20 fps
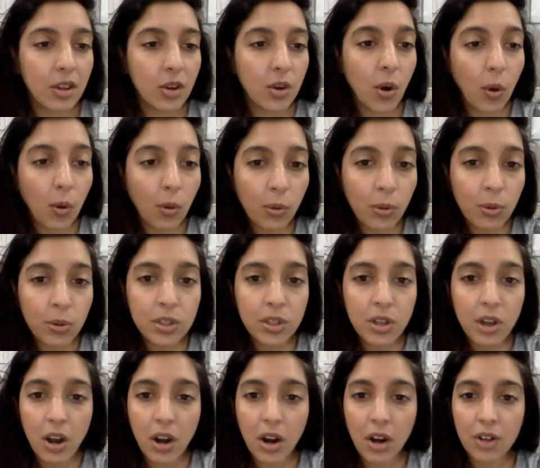goals
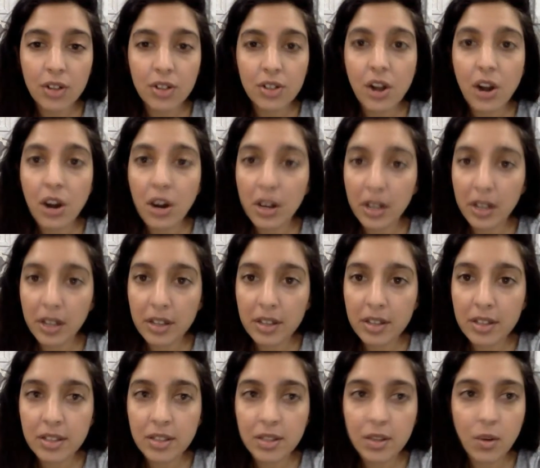are
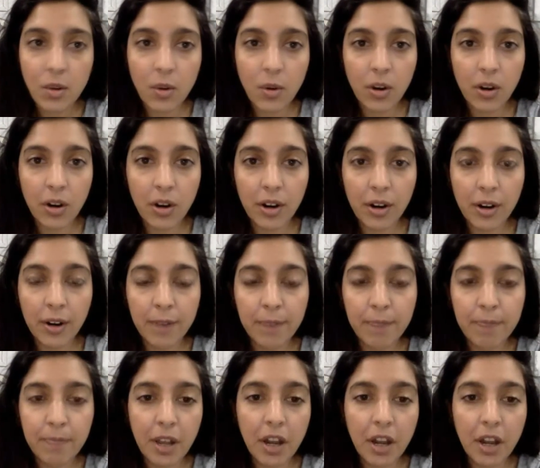targets or